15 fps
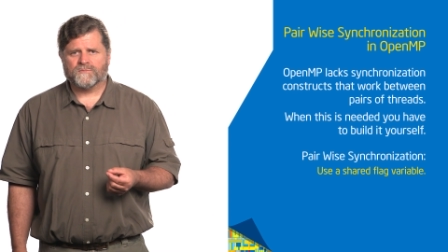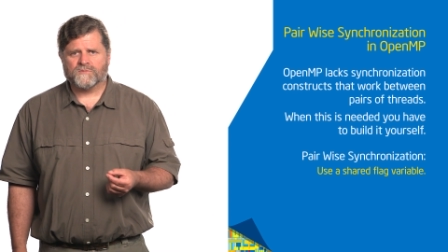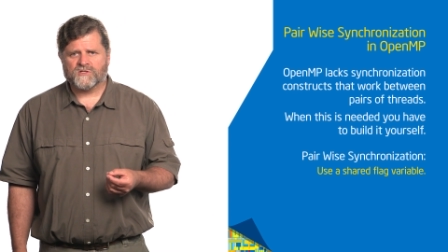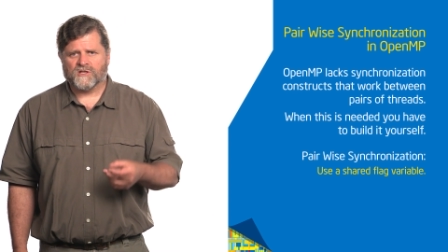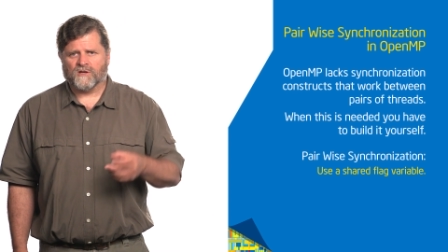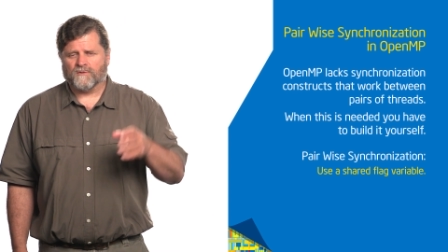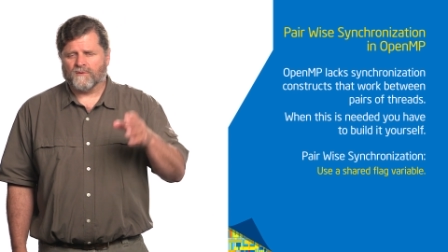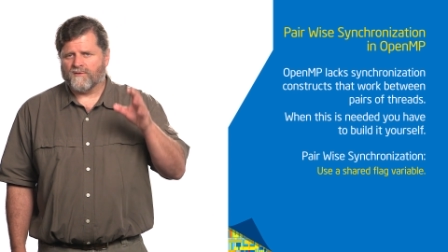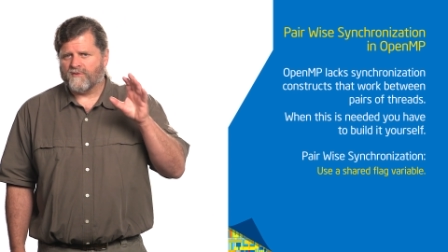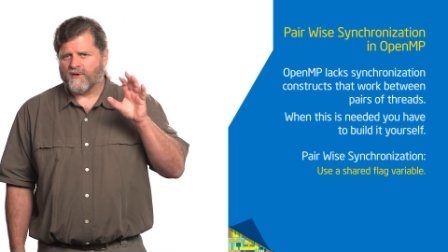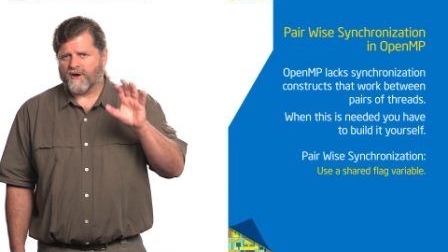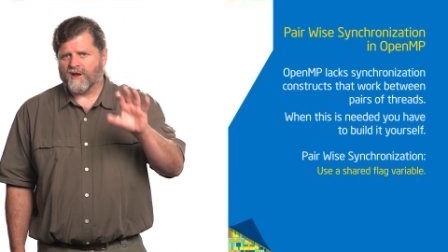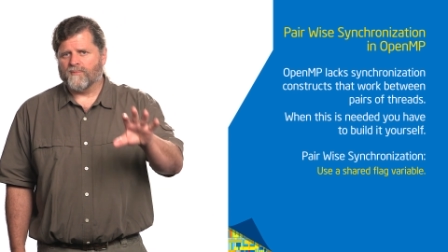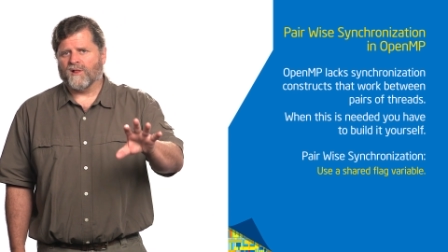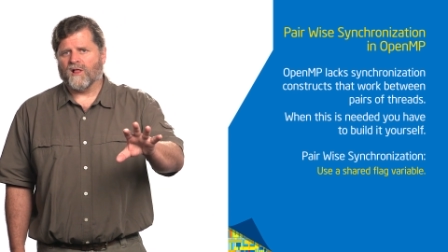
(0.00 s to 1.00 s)
So a
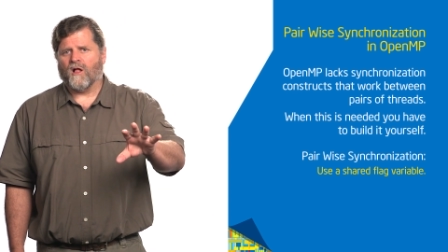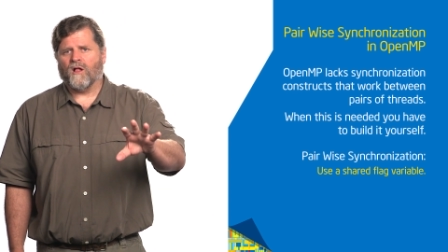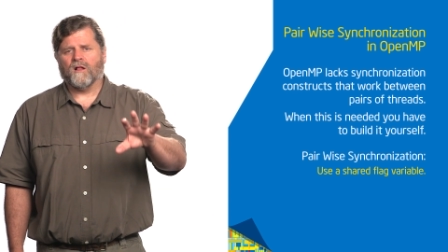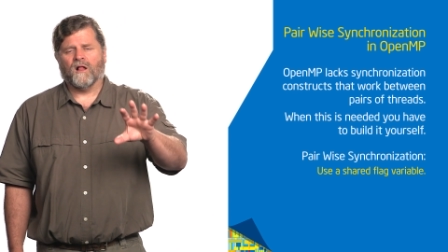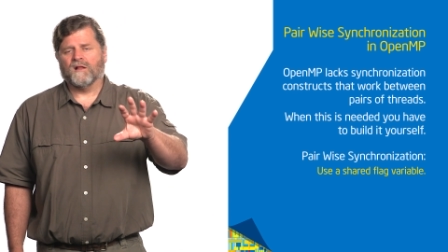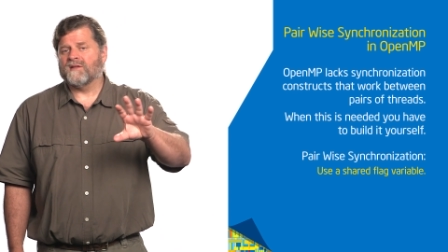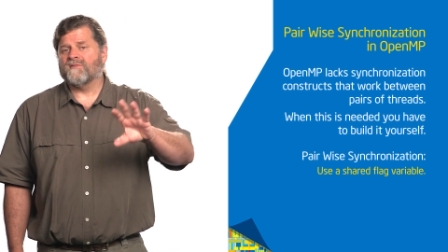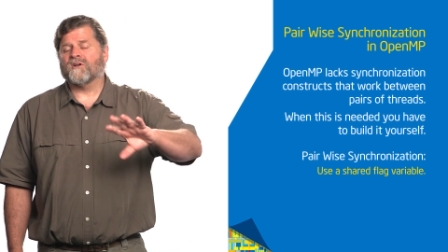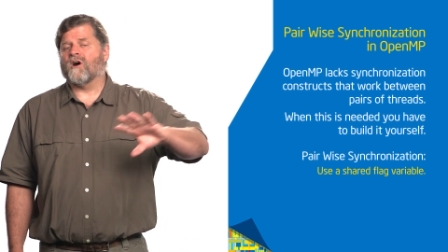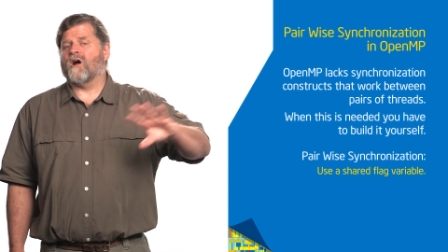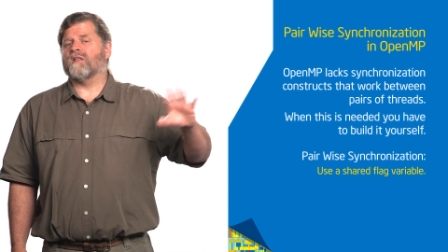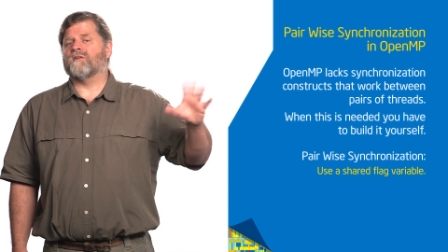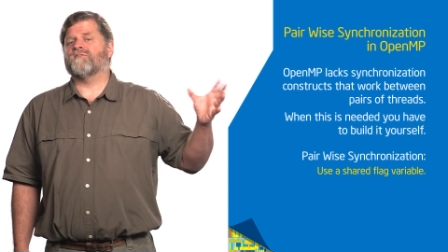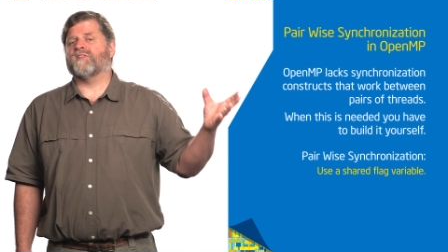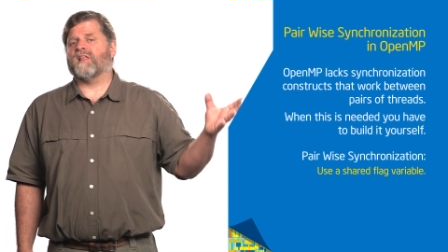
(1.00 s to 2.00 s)
variable, I'll, I'll, even
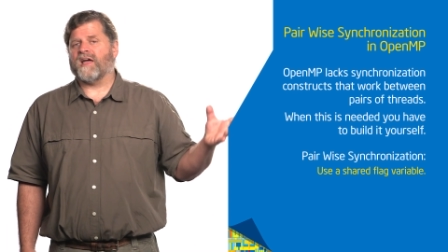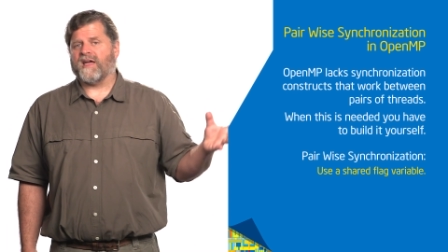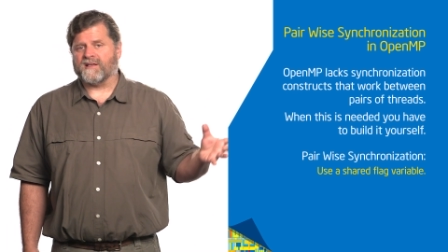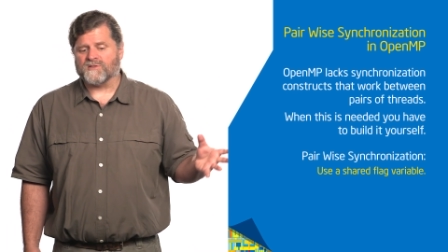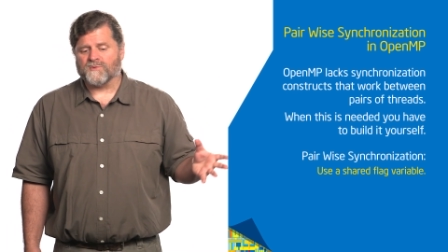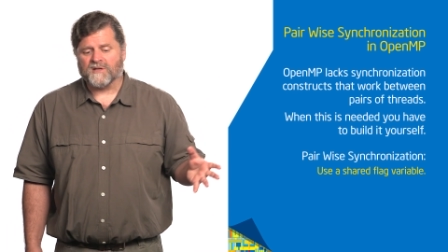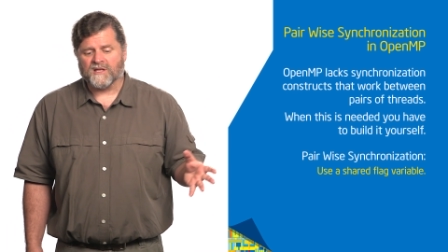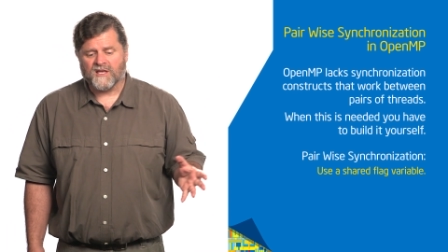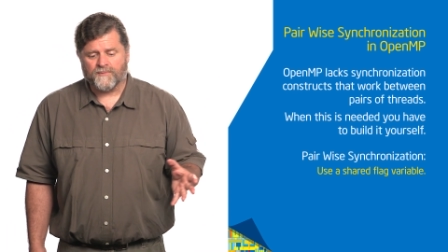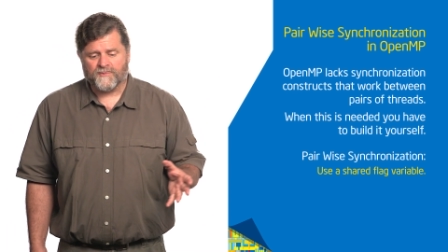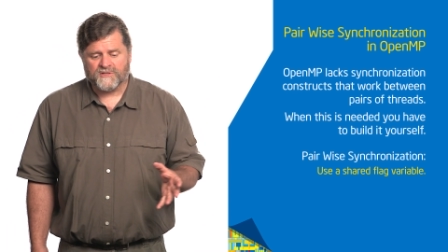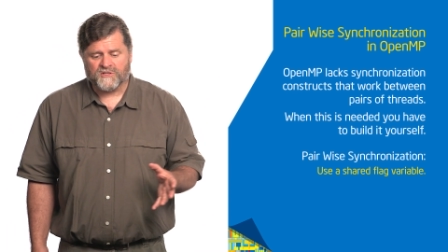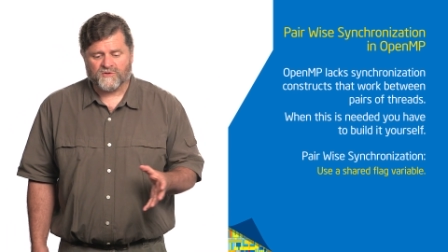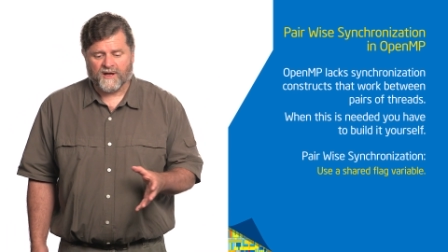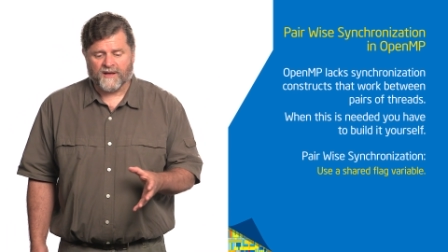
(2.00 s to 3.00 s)
call it flag so we can keep
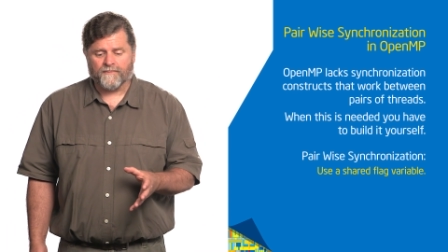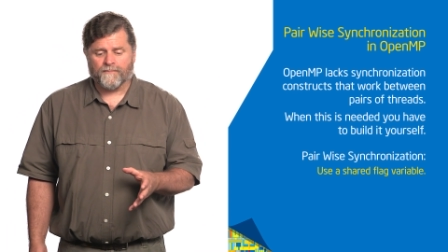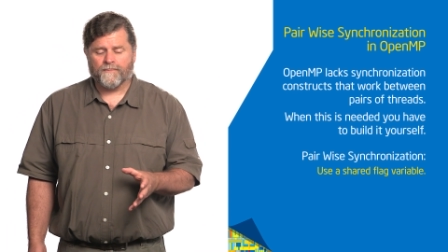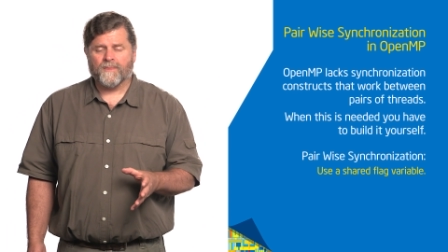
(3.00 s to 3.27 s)
it straight.